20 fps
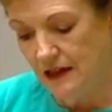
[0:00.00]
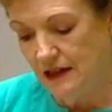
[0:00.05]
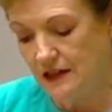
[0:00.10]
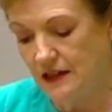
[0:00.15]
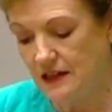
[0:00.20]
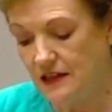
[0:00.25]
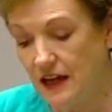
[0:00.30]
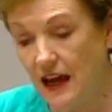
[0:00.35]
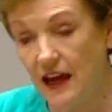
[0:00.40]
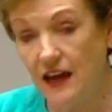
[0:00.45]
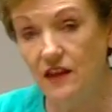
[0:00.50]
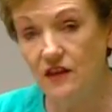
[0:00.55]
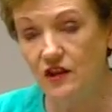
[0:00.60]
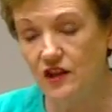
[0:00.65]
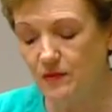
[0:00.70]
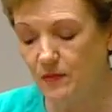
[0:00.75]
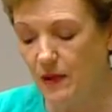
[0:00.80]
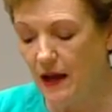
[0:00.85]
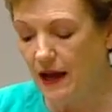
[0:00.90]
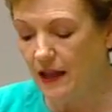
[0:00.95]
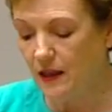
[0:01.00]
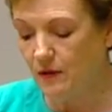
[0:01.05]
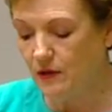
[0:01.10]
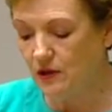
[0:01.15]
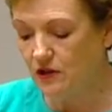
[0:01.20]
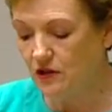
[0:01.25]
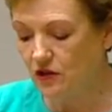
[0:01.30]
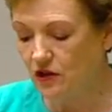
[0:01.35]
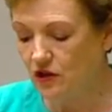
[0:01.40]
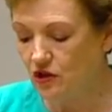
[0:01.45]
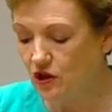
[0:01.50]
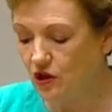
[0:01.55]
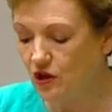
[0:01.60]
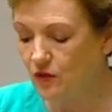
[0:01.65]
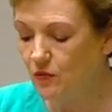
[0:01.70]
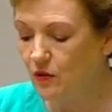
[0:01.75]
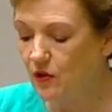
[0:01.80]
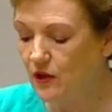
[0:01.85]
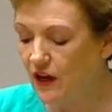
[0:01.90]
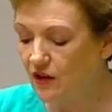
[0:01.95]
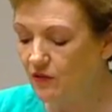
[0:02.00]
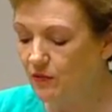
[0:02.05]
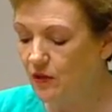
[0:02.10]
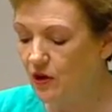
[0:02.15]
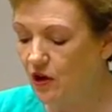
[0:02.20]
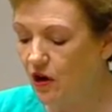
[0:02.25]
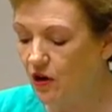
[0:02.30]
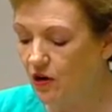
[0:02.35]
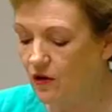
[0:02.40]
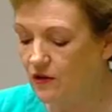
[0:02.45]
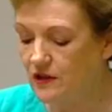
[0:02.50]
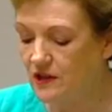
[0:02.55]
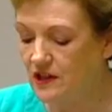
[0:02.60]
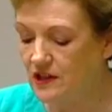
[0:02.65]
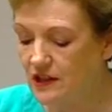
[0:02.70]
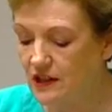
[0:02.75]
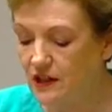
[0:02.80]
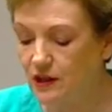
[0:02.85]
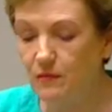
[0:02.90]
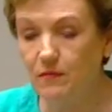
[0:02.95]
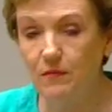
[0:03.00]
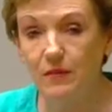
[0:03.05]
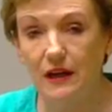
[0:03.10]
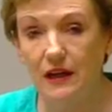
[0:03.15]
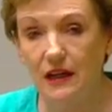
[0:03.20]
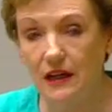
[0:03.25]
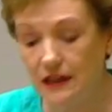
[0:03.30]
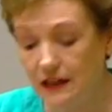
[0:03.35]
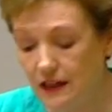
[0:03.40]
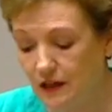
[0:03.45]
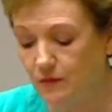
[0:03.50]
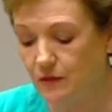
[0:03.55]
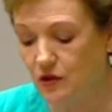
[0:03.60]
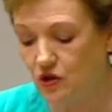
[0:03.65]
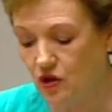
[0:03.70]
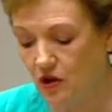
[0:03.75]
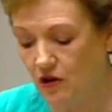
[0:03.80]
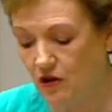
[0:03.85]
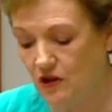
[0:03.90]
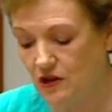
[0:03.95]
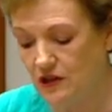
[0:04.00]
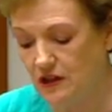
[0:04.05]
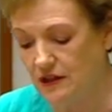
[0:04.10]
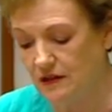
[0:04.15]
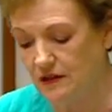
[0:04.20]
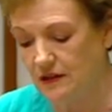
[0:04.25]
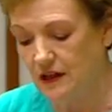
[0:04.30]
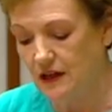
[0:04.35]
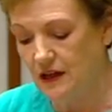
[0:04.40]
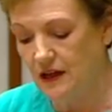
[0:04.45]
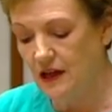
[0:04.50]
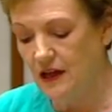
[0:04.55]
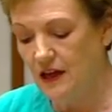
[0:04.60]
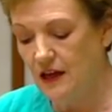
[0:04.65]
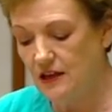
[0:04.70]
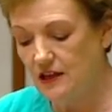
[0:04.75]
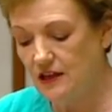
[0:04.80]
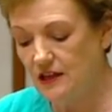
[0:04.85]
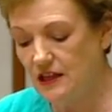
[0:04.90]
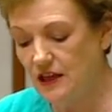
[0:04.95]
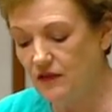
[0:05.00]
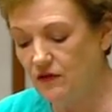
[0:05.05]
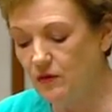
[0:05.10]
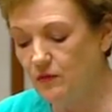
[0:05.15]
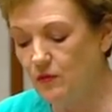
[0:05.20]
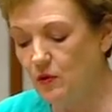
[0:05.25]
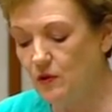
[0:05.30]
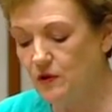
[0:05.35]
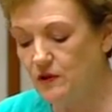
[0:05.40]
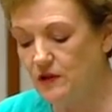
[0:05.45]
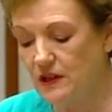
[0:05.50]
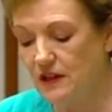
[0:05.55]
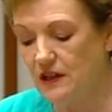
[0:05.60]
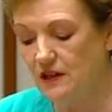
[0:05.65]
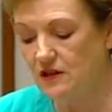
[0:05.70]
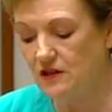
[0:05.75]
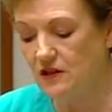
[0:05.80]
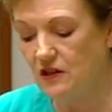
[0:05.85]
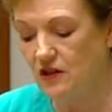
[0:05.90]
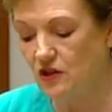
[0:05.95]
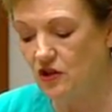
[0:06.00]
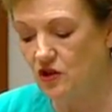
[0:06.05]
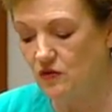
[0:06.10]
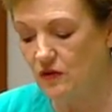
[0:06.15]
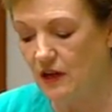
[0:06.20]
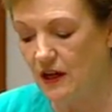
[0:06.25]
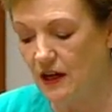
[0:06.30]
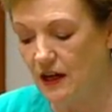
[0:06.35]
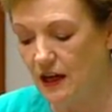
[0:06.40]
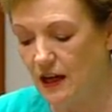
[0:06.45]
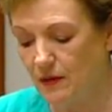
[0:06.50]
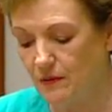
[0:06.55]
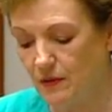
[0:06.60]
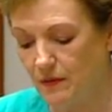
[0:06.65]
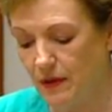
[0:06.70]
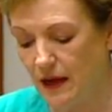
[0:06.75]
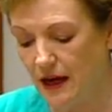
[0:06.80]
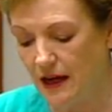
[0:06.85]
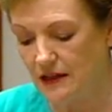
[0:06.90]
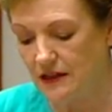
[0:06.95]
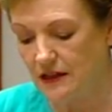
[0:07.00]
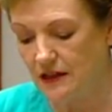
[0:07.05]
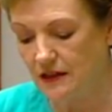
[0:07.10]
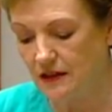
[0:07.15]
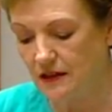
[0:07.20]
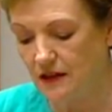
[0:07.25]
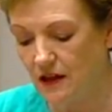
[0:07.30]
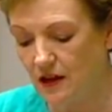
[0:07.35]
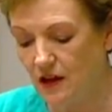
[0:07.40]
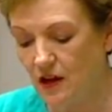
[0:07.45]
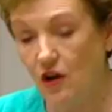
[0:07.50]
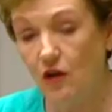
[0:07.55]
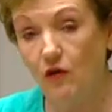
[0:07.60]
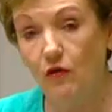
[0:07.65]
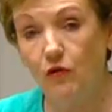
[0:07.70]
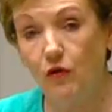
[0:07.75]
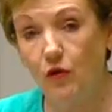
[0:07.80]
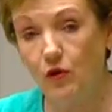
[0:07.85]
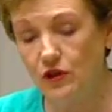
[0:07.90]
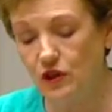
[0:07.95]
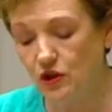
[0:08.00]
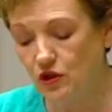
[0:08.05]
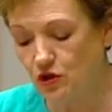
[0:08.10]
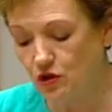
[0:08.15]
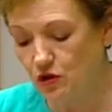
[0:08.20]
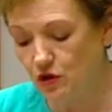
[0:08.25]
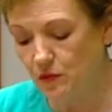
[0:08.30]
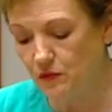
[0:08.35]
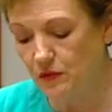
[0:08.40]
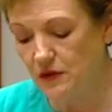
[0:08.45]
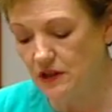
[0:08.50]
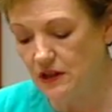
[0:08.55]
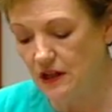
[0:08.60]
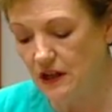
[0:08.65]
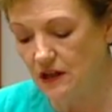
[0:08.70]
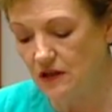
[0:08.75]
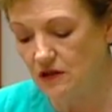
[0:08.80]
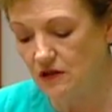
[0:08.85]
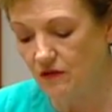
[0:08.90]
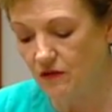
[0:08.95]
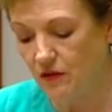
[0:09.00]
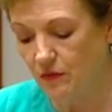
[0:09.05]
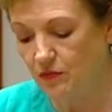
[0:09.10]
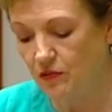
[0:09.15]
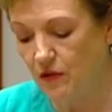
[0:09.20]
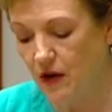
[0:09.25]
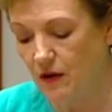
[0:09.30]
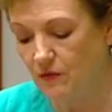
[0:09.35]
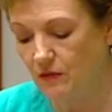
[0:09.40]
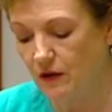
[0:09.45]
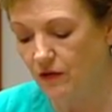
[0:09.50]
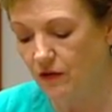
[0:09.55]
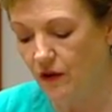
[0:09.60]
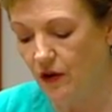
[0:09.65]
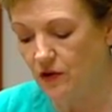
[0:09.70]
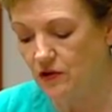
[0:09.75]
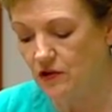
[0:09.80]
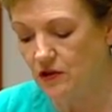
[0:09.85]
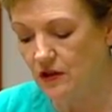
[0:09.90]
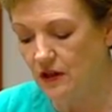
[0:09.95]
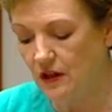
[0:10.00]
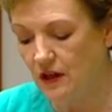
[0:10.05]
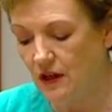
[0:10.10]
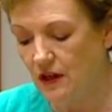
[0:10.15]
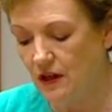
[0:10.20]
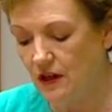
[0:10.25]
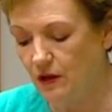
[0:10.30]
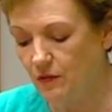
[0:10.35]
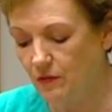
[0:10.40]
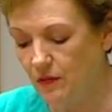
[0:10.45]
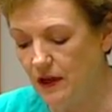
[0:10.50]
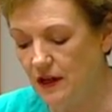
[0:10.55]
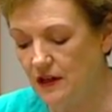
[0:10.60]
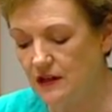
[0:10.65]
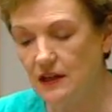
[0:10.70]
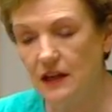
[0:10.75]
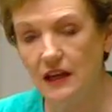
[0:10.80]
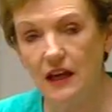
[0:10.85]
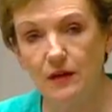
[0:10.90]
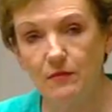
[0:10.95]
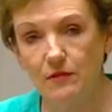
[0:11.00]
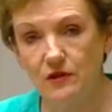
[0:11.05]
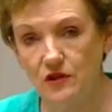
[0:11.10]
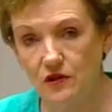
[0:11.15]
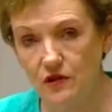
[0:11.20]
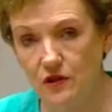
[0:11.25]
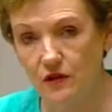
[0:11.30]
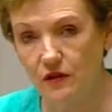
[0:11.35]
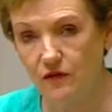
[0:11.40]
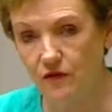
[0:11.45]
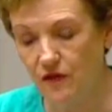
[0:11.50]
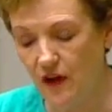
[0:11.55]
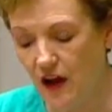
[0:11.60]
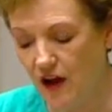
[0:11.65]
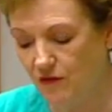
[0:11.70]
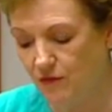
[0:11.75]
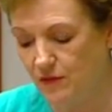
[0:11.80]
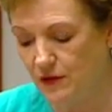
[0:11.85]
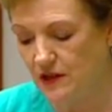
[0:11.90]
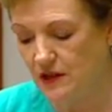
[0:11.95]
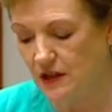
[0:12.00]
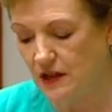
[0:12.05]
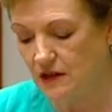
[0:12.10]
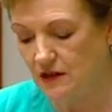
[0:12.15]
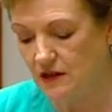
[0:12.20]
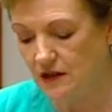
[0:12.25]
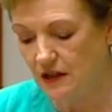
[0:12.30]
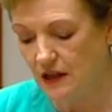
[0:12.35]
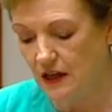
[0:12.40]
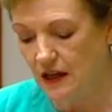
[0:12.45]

Today in this Parliament, the Turnbull government holds a slim but clear majority, 7 more seats than the Australian Labor Party, 42% of the primary vote compared to Labor's 35%,